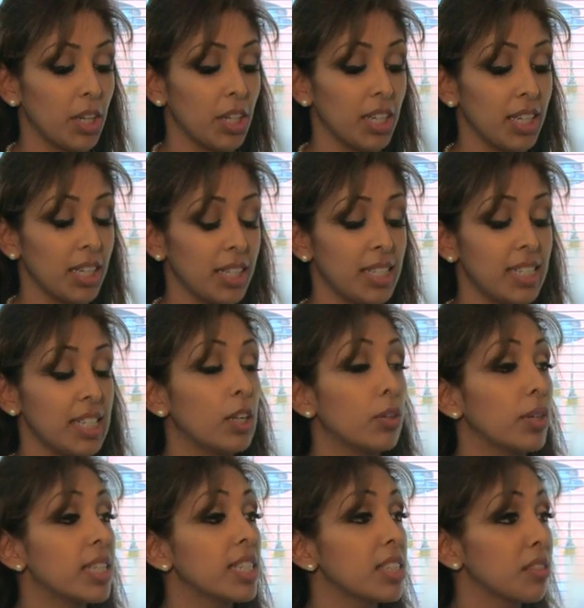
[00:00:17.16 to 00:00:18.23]
to
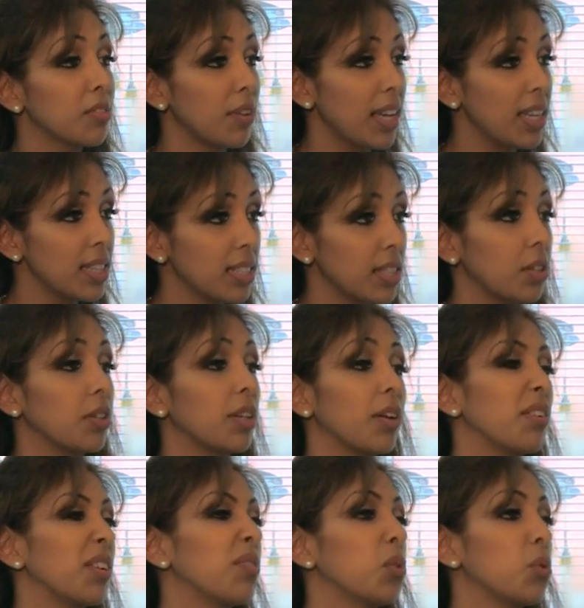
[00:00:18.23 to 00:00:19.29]
degrease the face, so
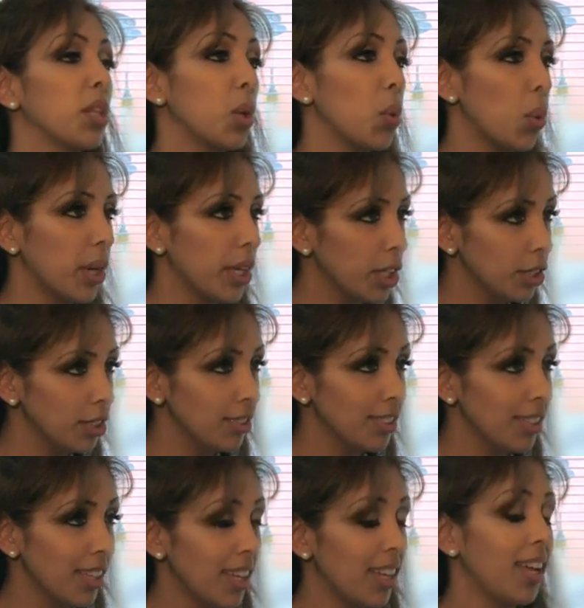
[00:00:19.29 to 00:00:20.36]
get rid of all the oil.
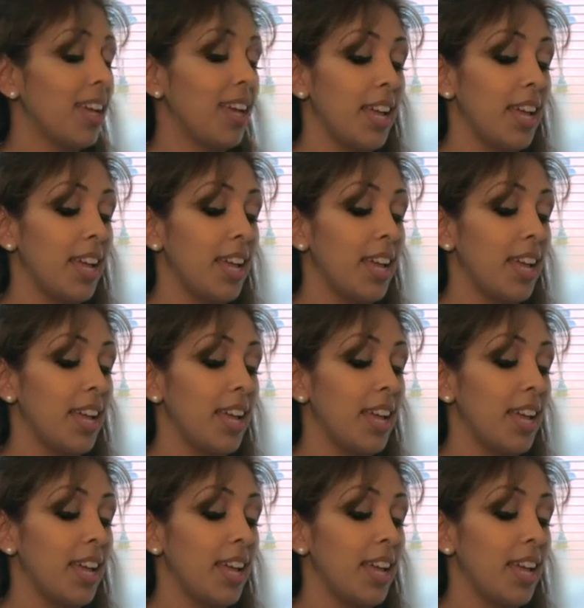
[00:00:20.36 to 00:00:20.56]
Mm-hmm.